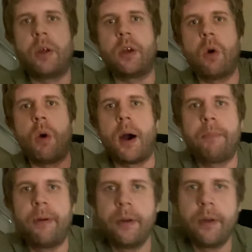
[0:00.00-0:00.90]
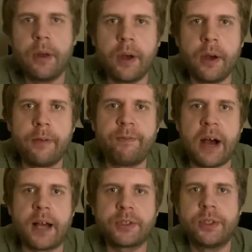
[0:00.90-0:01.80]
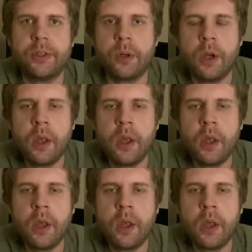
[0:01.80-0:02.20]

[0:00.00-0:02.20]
and go up fast too.